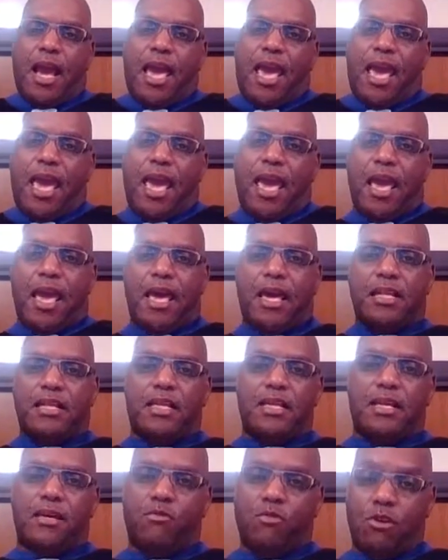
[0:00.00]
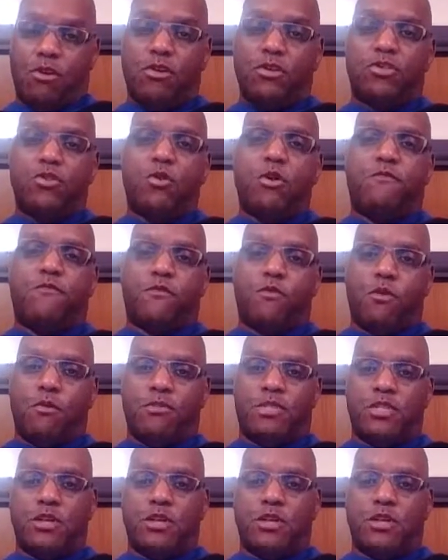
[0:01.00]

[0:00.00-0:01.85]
And we're going to do it for him.